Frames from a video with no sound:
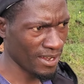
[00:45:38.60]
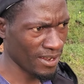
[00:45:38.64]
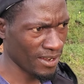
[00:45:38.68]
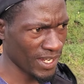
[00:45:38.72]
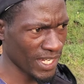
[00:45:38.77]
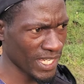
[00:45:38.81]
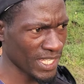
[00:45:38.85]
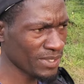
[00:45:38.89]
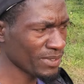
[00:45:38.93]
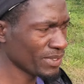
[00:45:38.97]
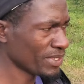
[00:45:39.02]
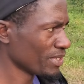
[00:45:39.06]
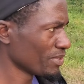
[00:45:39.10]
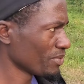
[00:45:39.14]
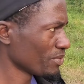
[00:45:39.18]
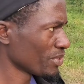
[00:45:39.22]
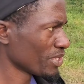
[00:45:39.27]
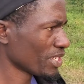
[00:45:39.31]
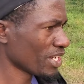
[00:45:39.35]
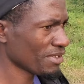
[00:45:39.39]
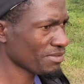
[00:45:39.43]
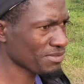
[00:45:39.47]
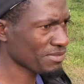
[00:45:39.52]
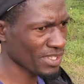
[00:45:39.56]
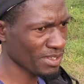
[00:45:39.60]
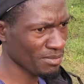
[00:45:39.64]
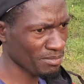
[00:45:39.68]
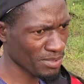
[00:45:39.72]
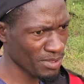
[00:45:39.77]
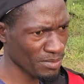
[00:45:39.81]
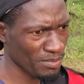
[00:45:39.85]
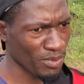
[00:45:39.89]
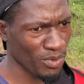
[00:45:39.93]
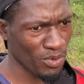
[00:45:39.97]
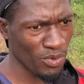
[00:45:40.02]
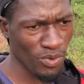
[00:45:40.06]
Anyway, we have some
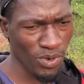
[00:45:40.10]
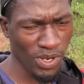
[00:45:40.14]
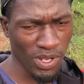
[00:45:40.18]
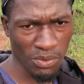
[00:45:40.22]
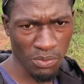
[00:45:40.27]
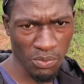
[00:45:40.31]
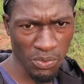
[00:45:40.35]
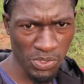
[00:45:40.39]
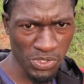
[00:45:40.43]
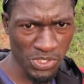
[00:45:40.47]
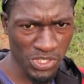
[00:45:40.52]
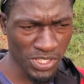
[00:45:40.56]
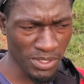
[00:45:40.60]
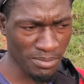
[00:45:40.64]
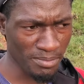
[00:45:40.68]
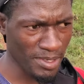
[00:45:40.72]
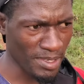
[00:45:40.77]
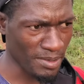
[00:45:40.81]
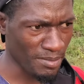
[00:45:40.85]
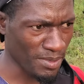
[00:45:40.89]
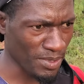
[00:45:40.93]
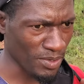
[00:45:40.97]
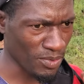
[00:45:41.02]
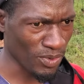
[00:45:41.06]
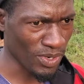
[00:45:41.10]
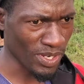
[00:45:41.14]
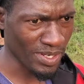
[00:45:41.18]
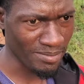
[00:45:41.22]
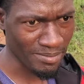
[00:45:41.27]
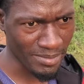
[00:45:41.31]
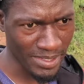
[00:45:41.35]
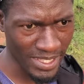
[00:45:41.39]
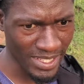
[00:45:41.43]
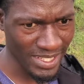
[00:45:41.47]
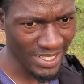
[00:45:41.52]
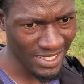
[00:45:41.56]
people who are watching maybe
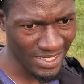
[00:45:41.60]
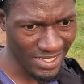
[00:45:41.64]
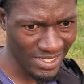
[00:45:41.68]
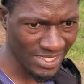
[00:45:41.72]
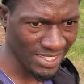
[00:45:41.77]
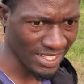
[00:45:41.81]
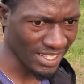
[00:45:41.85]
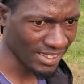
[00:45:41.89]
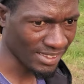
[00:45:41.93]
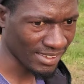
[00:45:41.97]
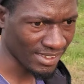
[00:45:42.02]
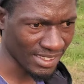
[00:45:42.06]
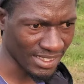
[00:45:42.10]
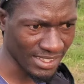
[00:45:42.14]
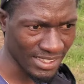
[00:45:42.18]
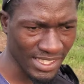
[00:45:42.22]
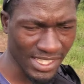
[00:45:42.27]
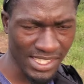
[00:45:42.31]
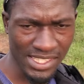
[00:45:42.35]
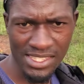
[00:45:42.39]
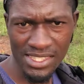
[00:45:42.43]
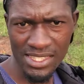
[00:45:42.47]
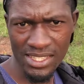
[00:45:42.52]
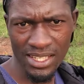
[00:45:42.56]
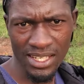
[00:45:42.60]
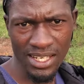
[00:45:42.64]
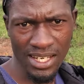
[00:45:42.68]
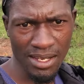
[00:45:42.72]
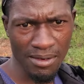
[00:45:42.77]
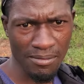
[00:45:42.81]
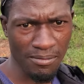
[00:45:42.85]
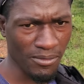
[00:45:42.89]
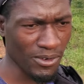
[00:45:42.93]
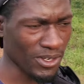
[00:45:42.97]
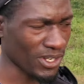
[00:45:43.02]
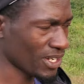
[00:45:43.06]
1 minute, and they just
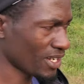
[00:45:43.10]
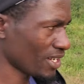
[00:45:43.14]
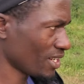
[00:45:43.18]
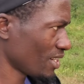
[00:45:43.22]
come